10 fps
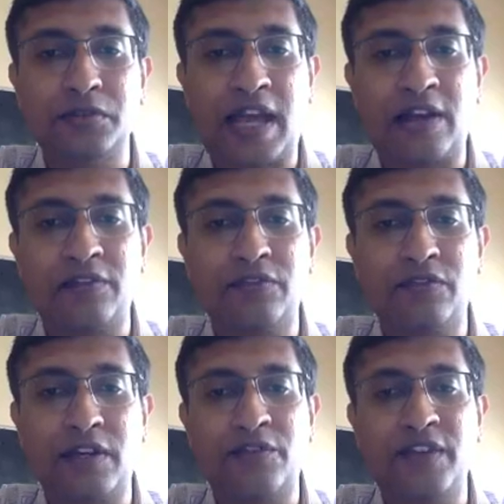have
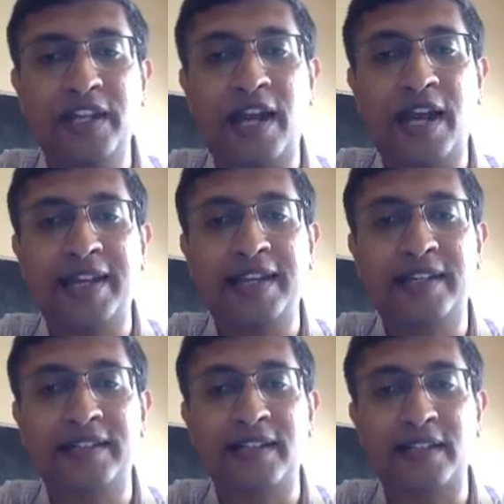a very highly
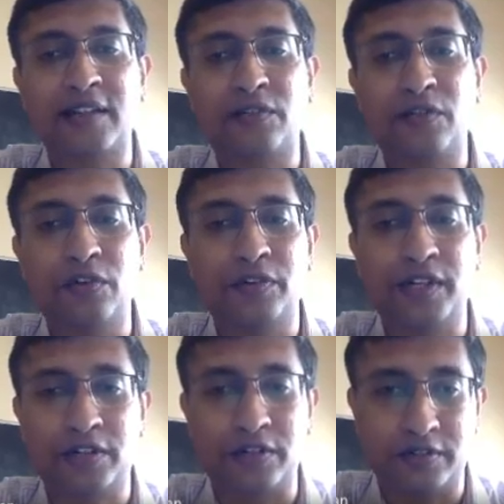conducting flow of
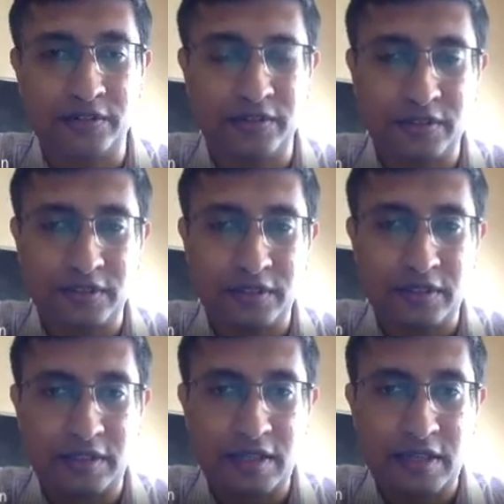electrons.
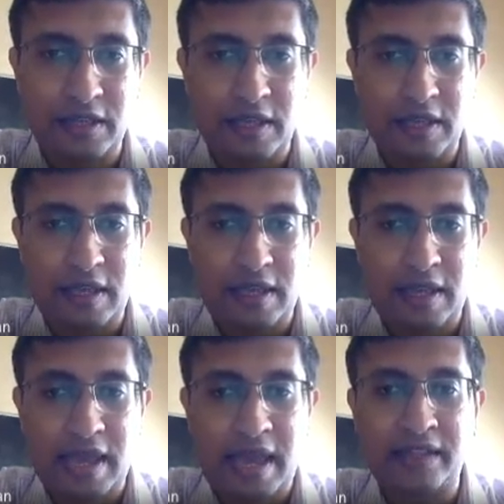
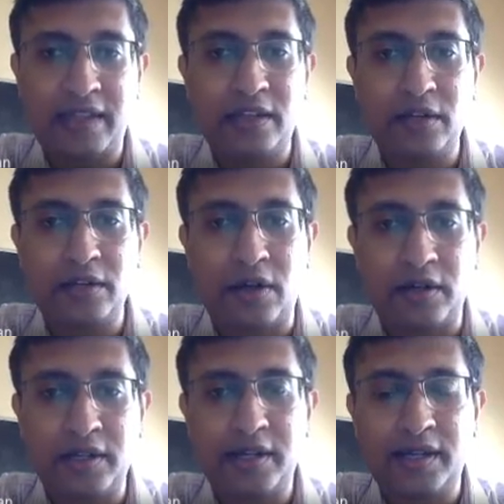And they are not
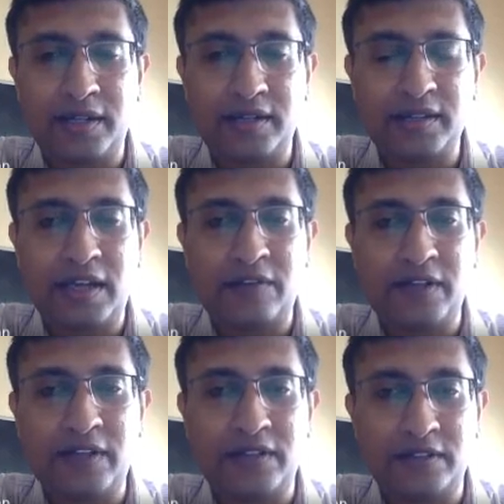ordinary conductors. They have
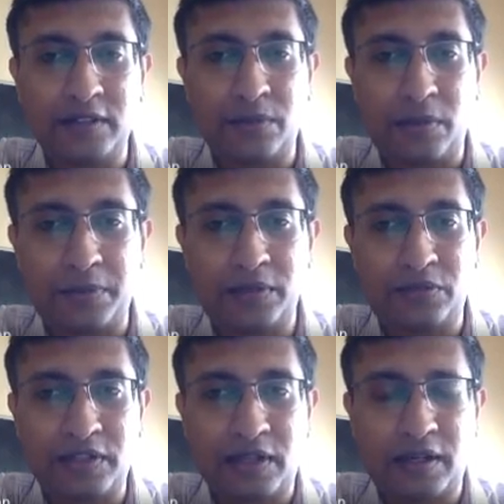very interesting properties,
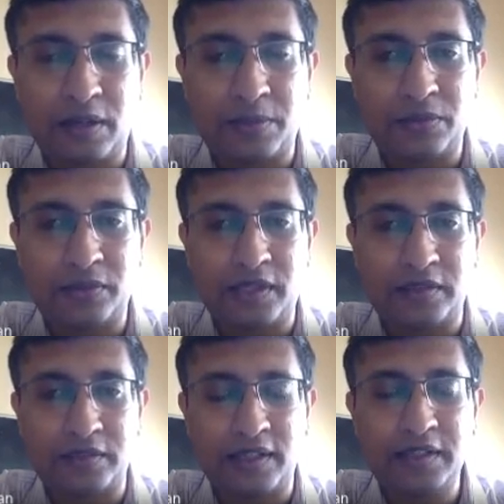which I'll come to in the
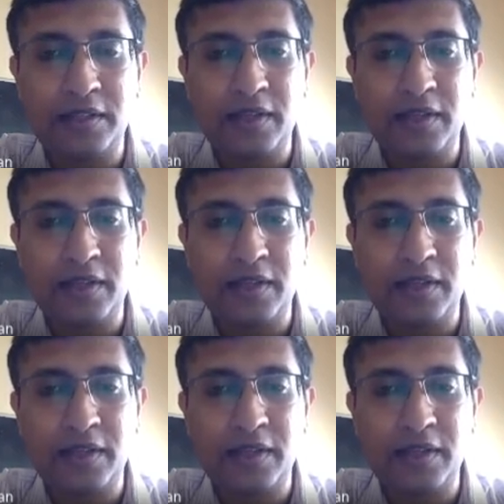next slide.